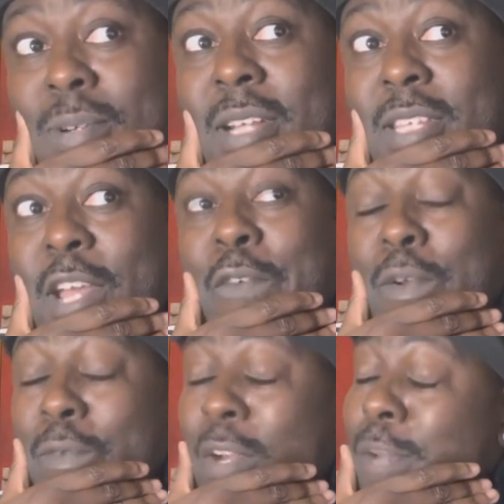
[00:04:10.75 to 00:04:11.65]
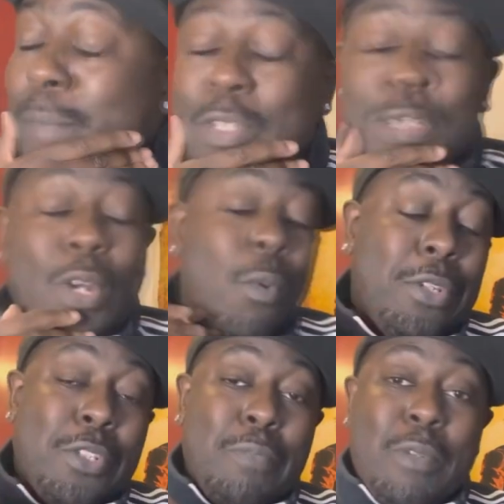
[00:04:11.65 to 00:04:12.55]
I definitely recommend you go
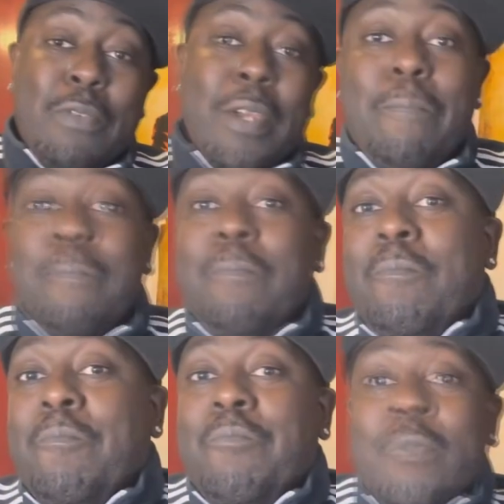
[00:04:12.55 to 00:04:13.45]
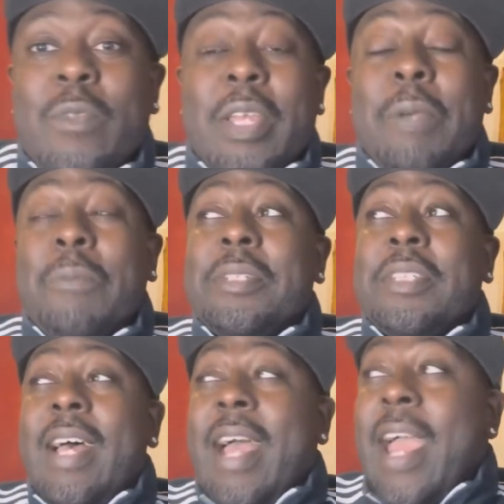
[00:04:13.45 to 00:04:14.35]
watch this movie. It
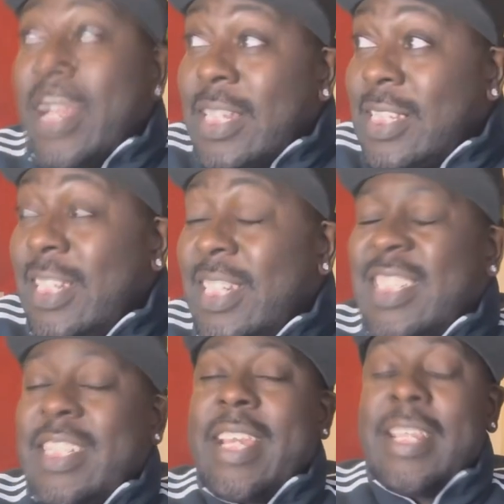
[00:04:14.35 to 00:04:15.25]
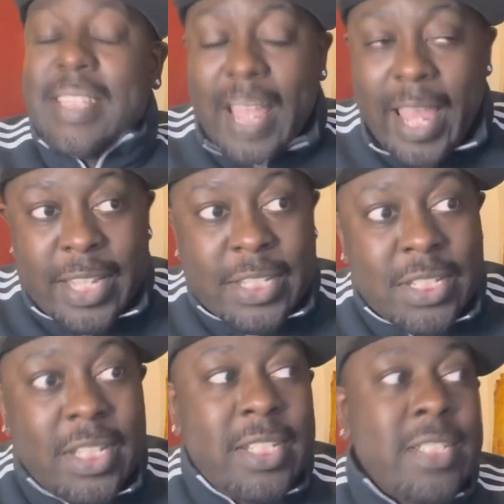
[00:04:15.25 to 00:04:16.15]
was excellent, is
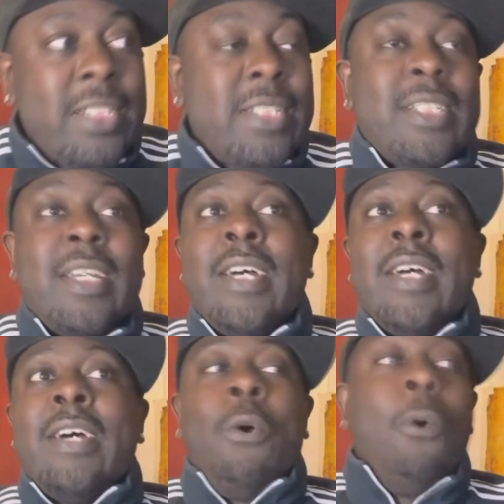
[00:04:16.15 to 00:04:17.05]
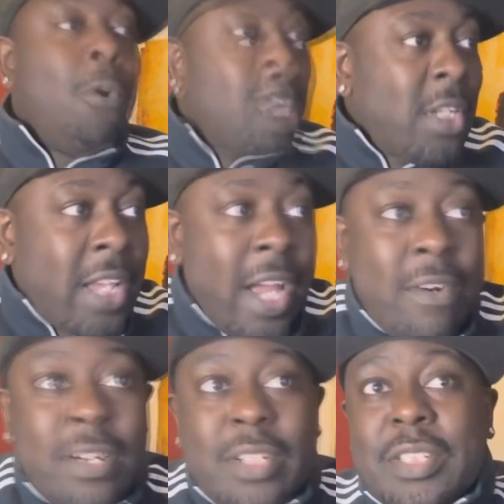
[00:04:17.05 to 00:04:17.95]
excellent. All the
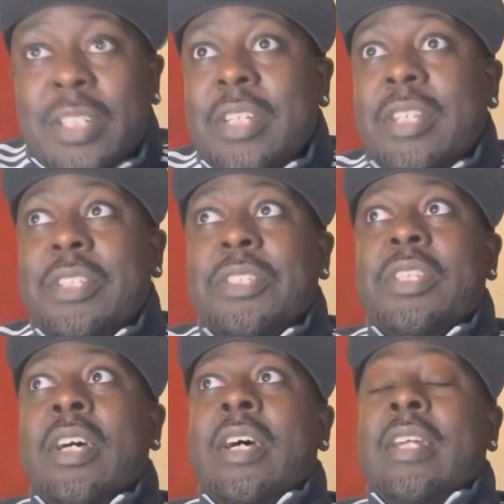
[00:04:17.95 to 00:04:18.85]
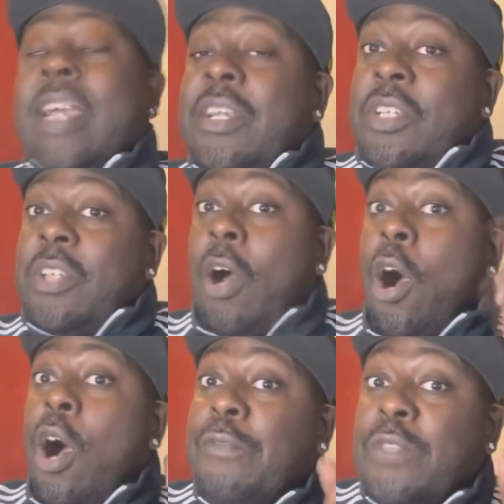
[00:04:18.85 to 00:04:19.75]
characters, there's an
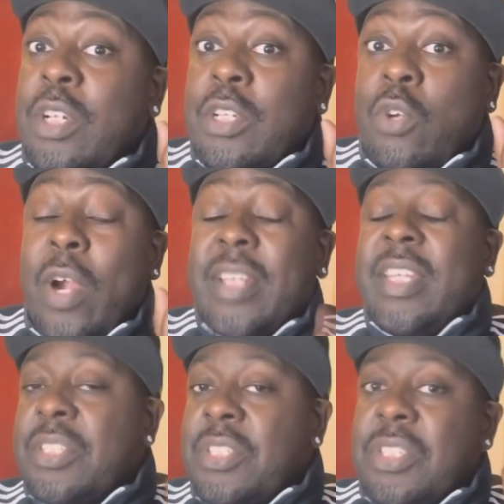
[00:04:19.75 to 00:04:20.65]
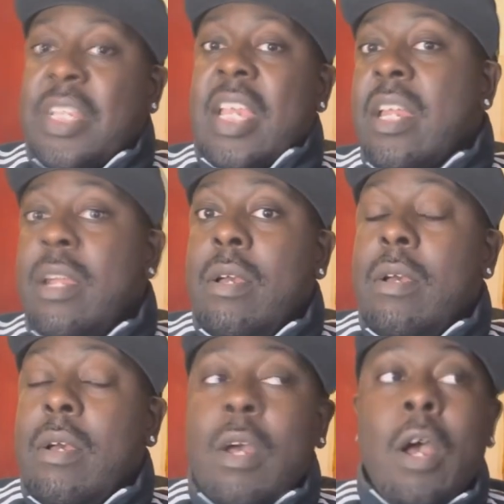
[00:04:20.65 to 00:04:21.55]
after credit scene.
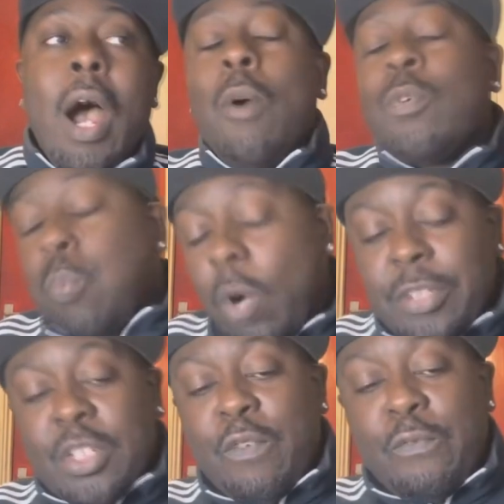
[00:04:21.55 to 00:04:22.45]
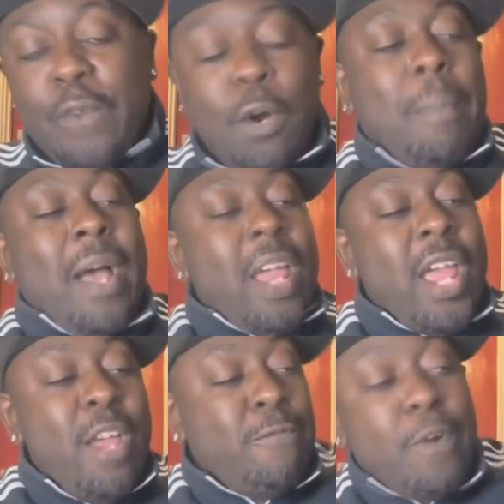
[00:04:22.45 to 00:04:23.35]
I was watching a film and
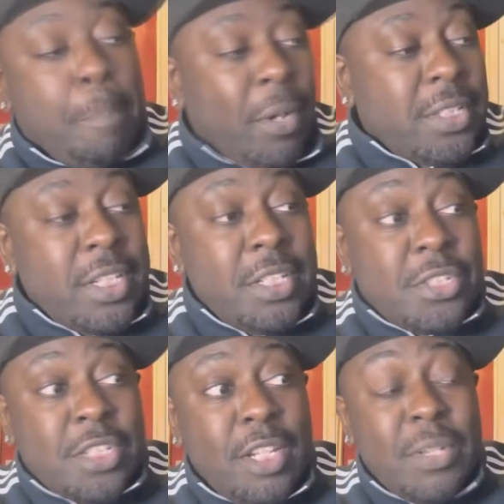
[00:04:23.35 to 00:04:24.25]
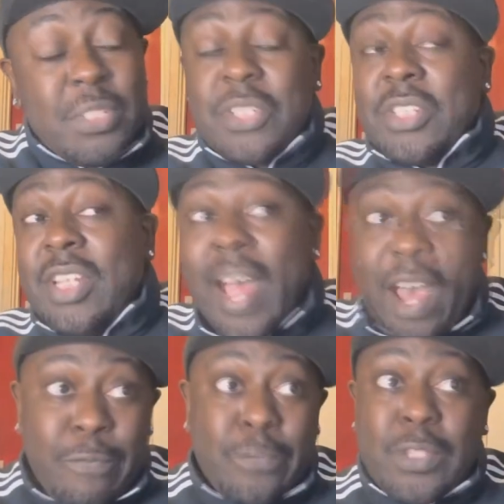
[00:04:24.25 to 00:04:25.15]
everybody in the cinema just
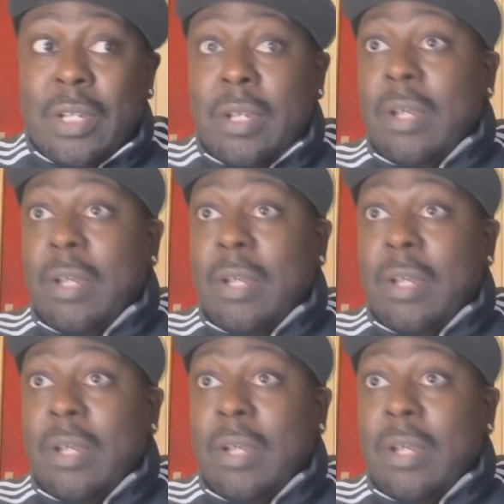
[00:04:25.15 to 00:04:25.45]
left.